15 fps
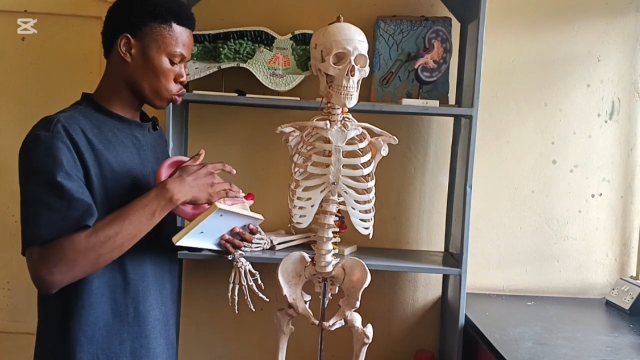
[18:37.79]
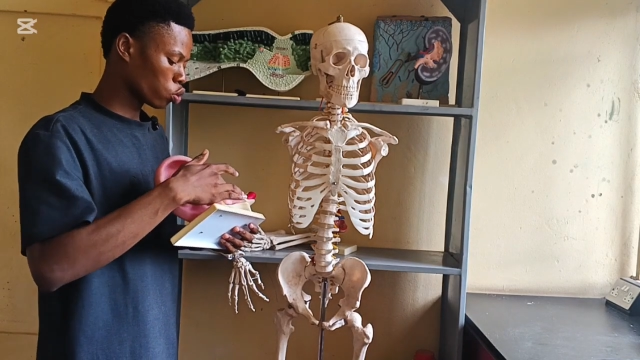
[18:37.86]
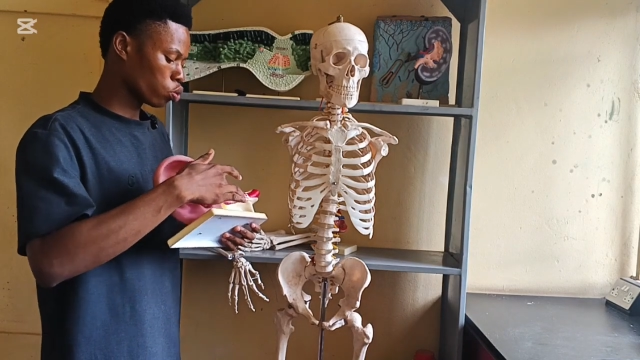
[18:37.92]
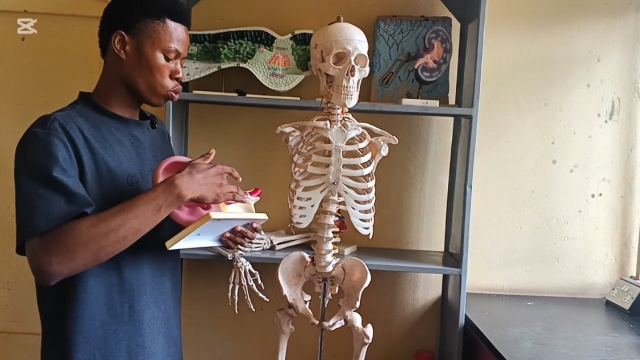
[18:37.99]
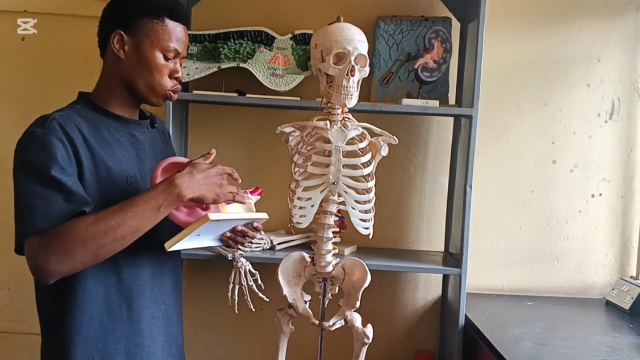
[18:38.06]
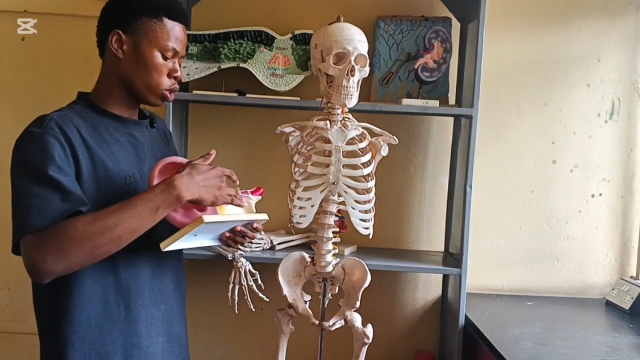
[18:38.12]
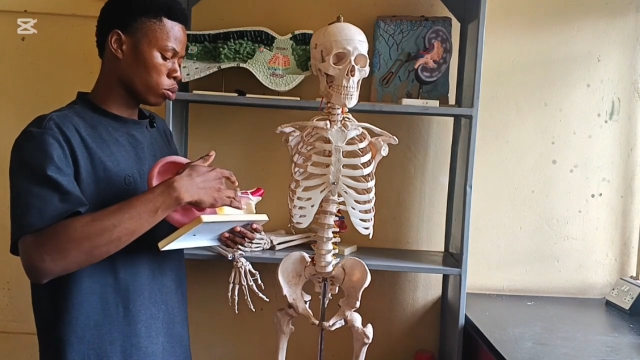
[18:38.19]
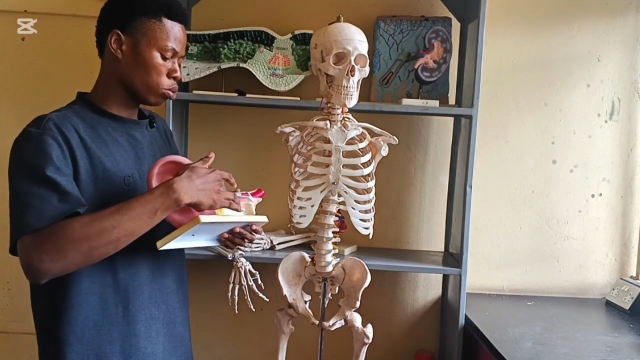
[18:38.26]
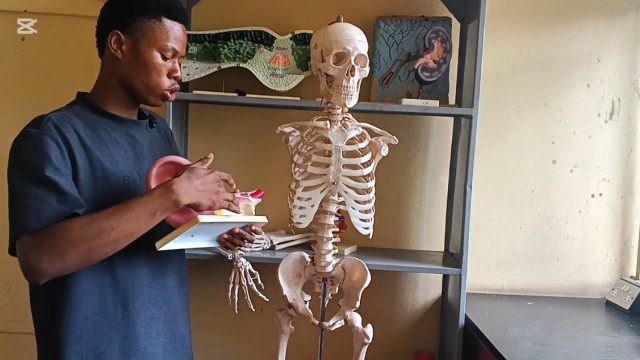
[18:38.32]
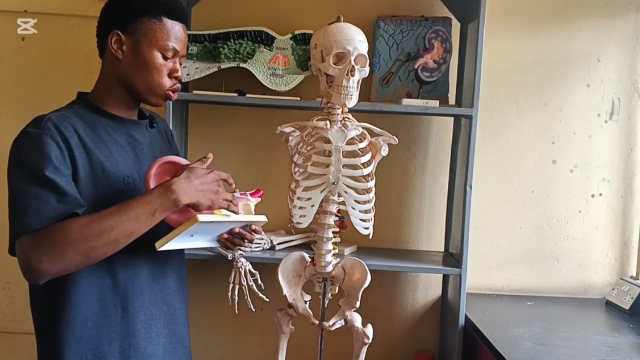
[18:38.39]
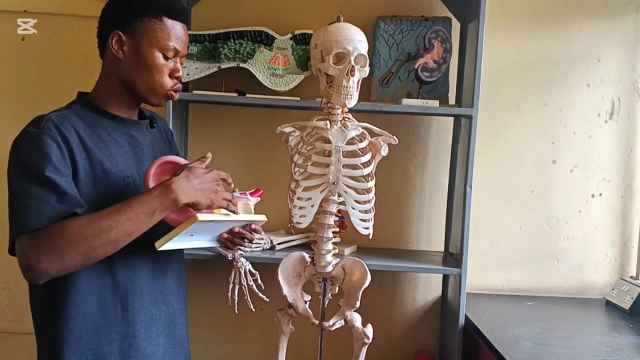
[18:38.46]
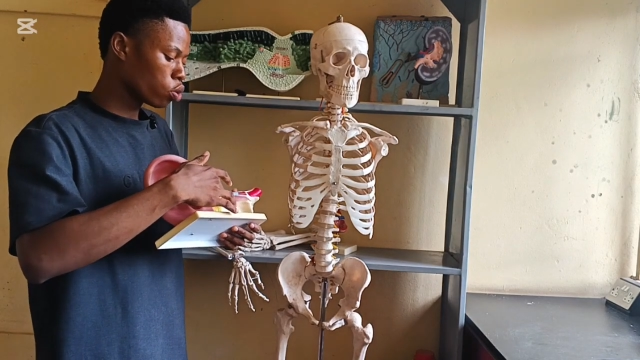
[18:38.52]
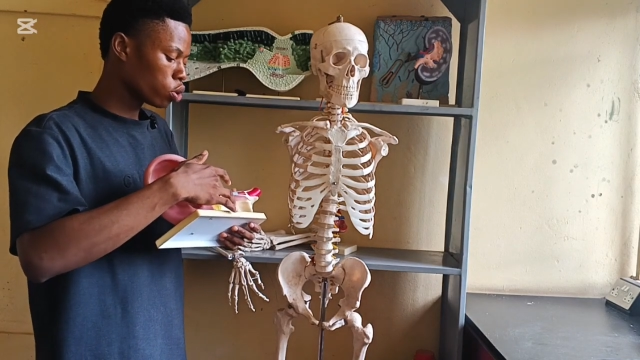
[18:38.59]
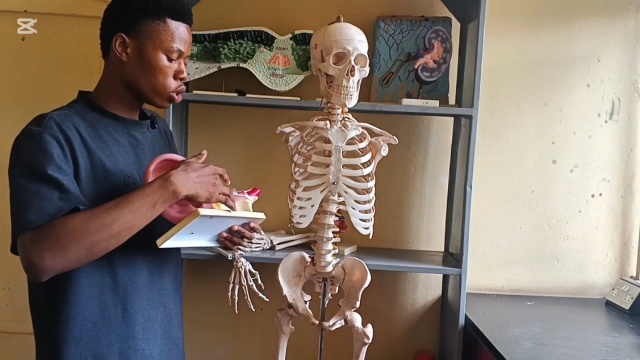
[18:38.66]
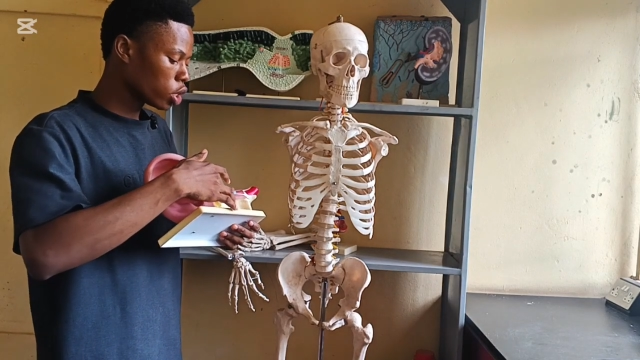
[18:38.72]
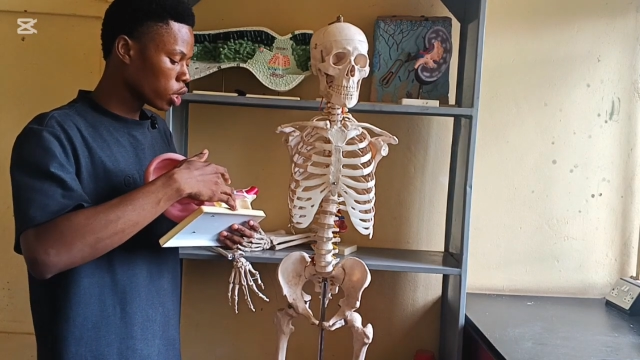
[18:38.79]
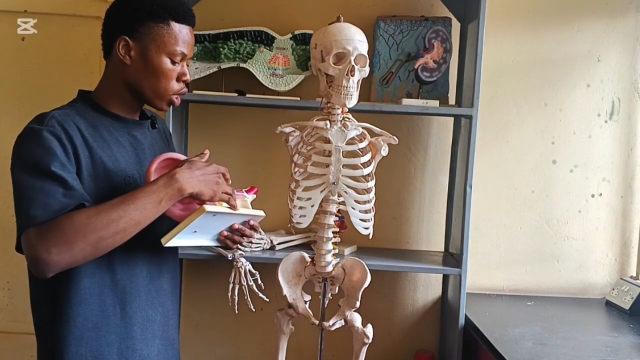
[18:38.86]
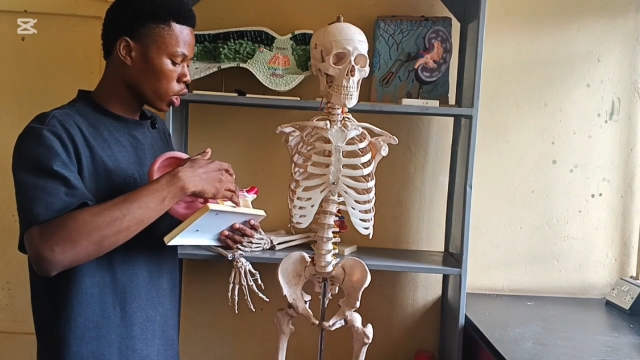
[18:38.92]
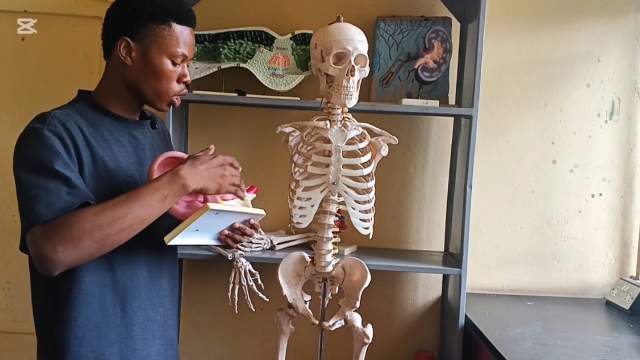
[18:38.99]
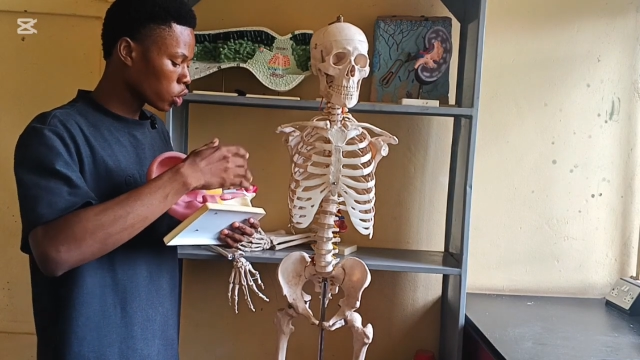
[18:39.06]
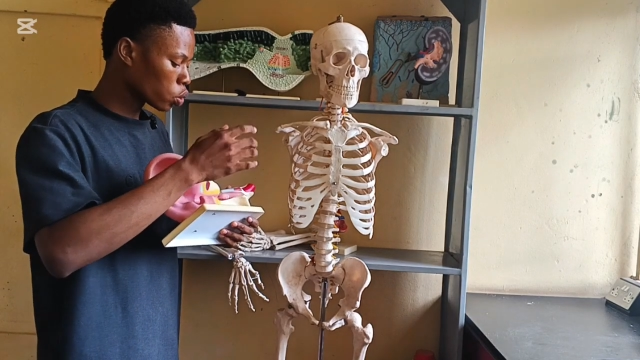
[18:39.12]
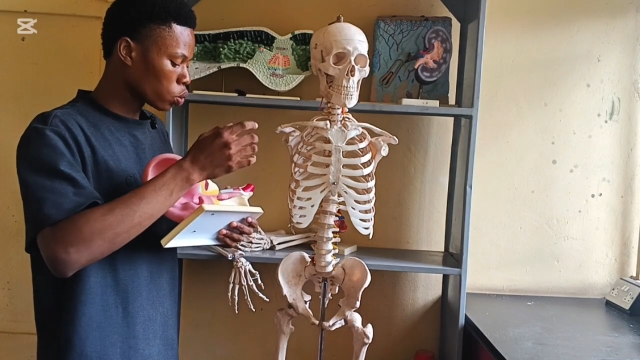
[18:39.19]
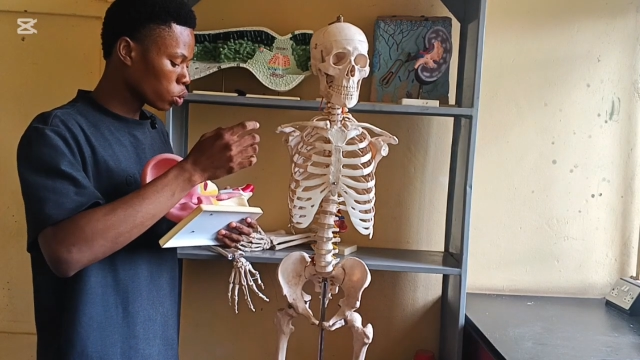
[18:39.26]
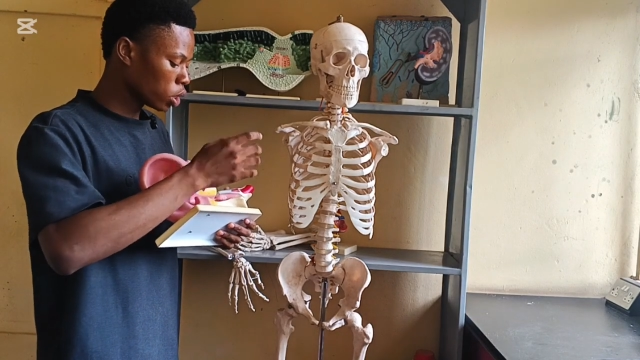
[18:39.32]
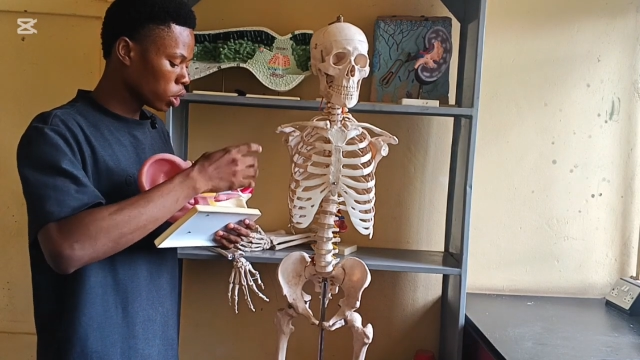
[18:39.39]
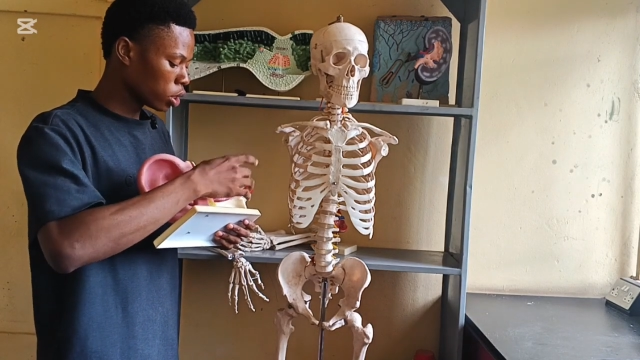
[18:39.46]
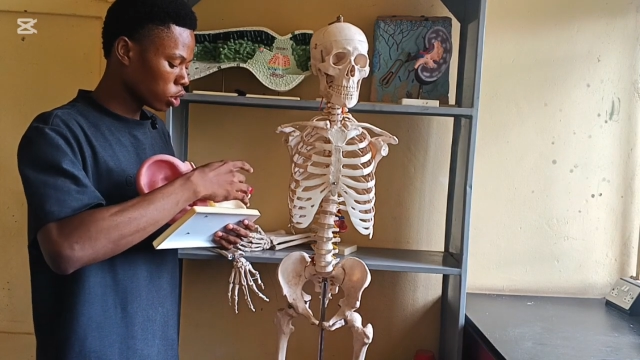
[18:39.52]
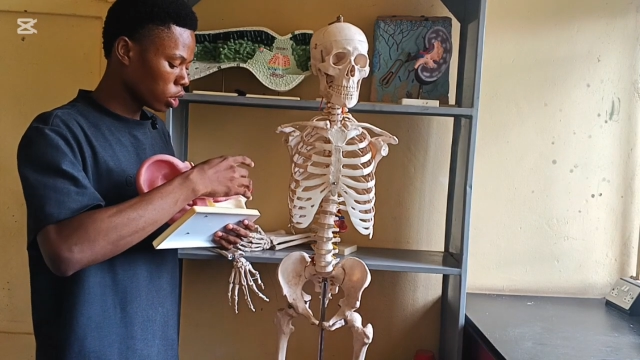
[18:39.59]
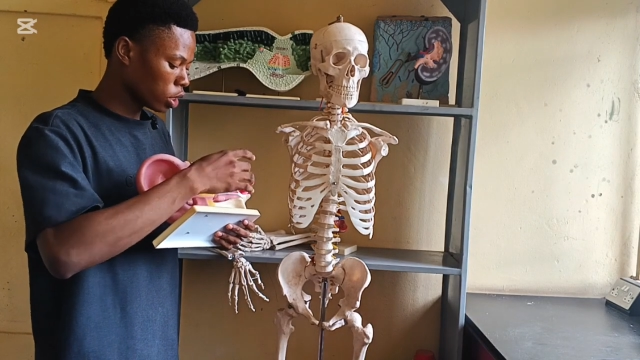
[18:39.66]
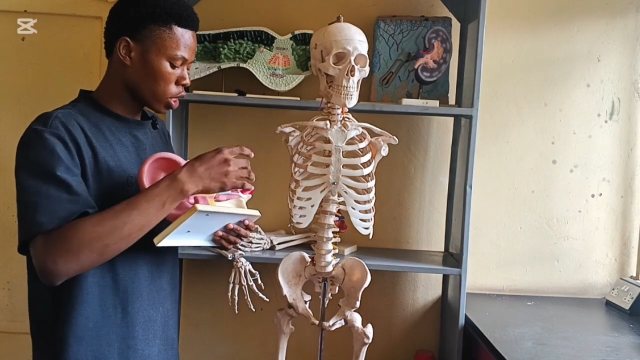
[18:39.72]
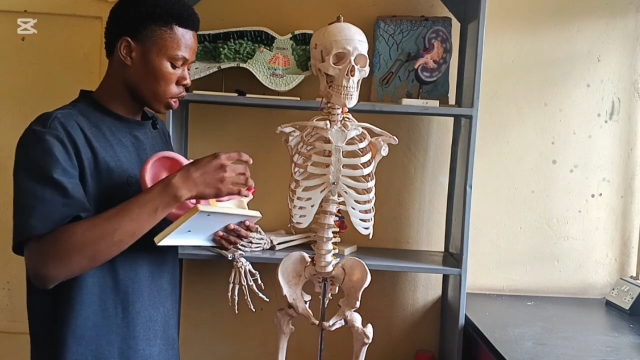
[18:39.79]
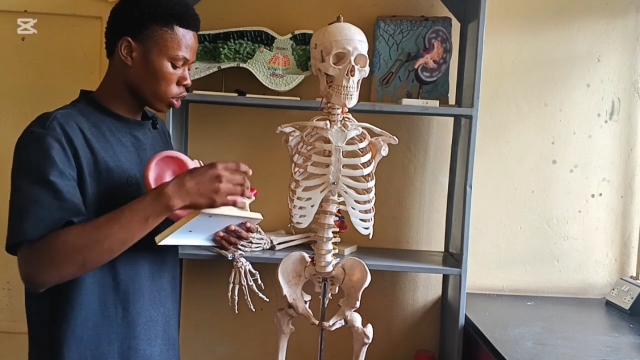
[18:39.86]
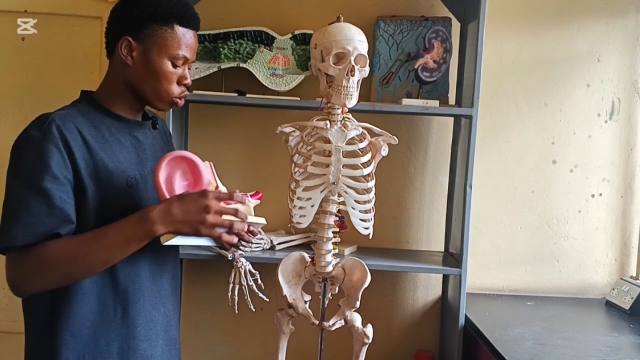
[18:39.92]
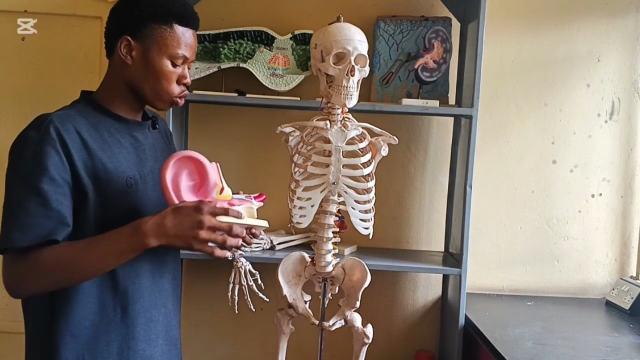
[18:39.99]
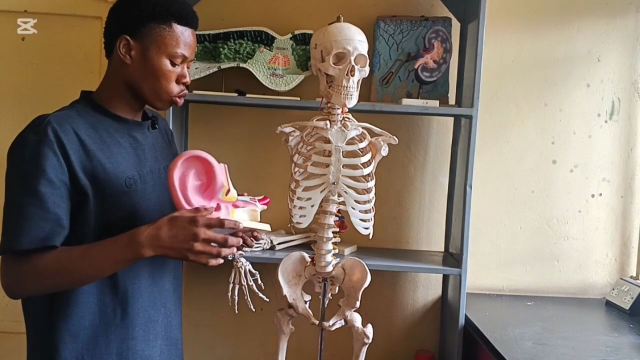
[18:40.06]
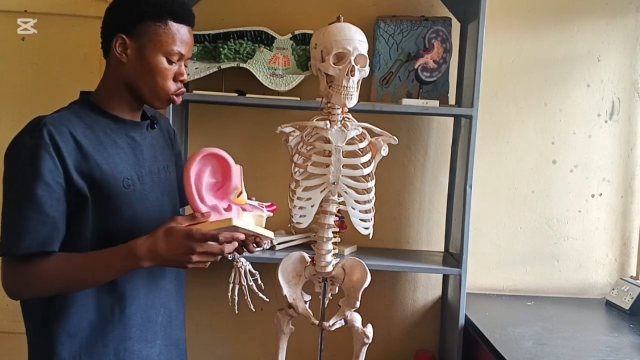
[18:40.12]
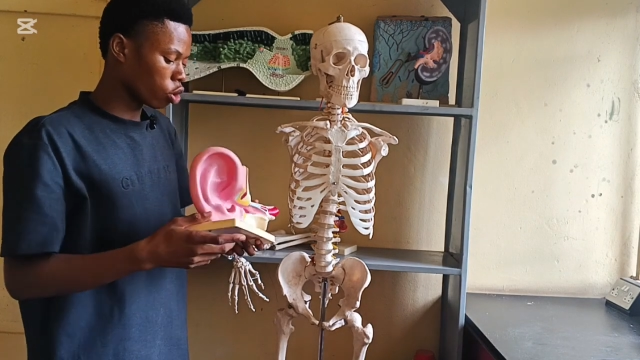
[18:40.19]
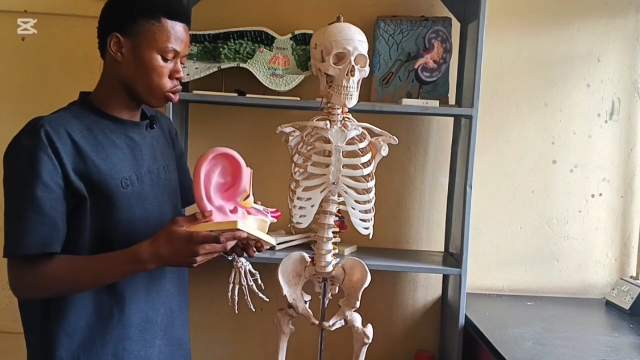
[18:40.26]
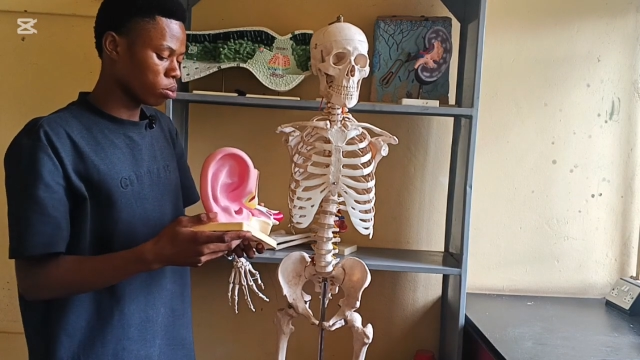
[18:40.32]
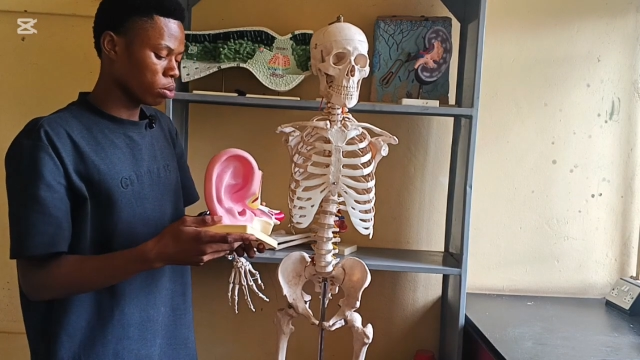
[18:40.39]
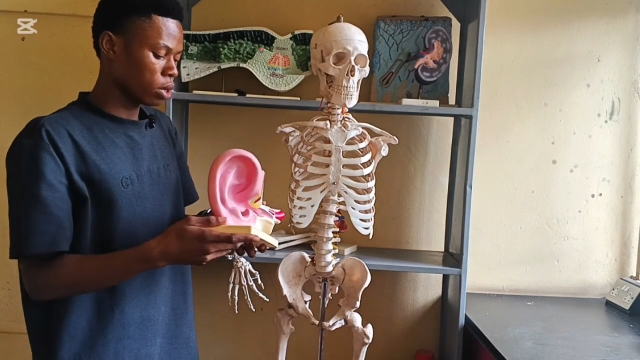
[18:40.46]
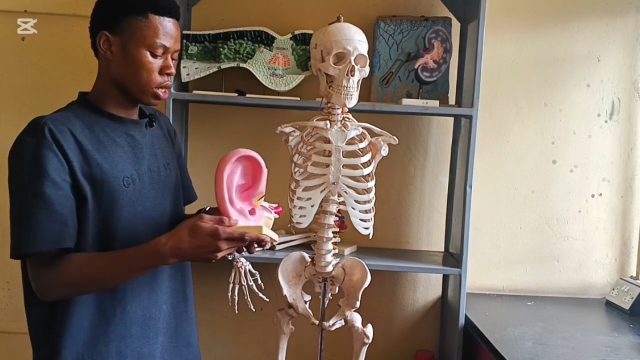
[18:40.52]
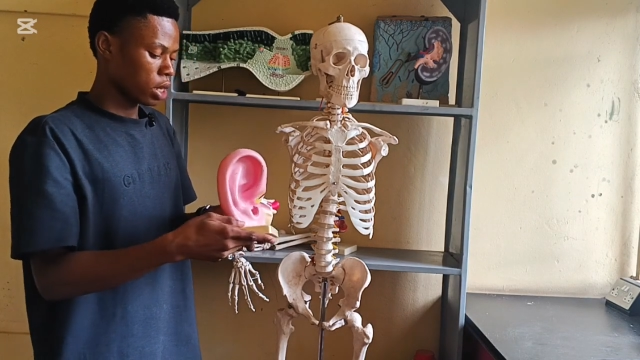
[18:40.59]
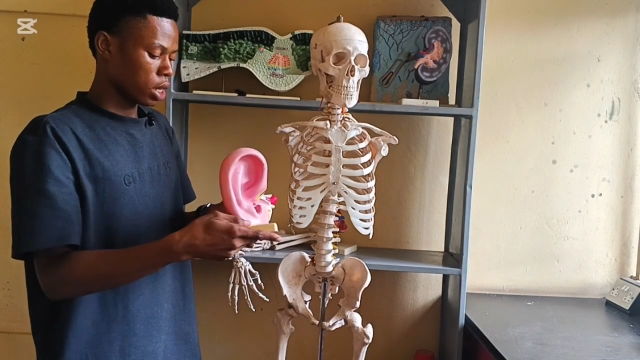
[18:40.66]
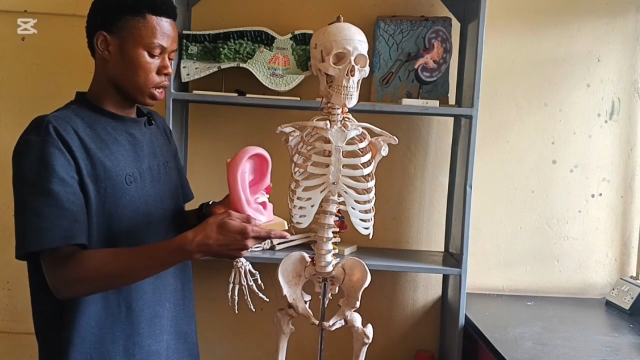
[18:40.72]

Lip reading: through the middle ear to the eardrum,